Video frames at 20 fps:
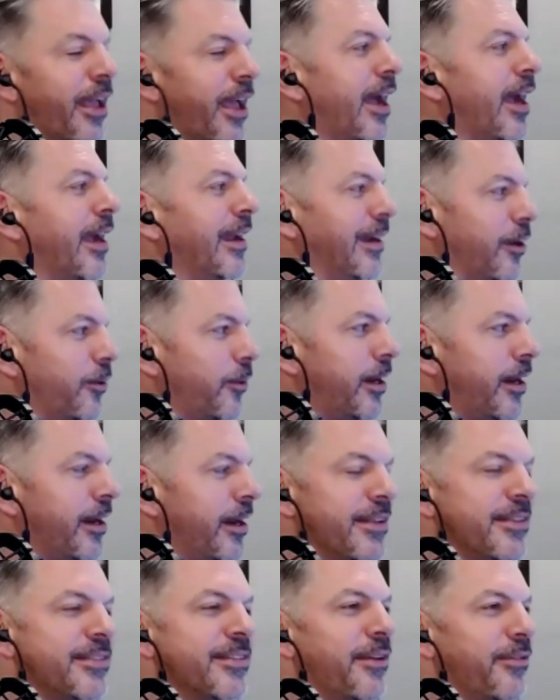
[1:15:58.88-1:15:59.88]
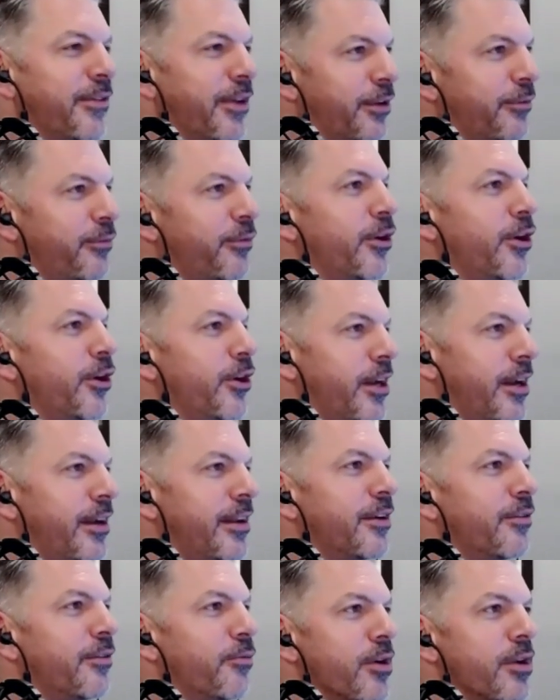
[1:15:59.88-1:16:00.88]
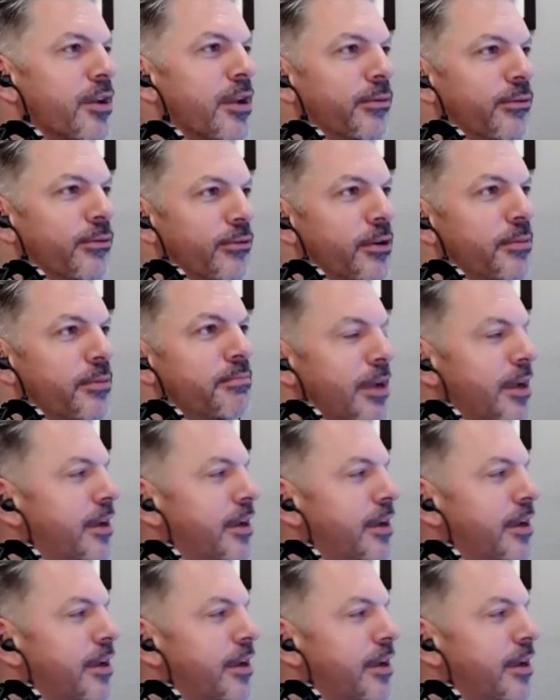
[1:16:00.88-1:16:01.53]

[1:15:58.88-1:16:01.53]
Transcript: I know what it is. I've got a very good idea of where it comes from.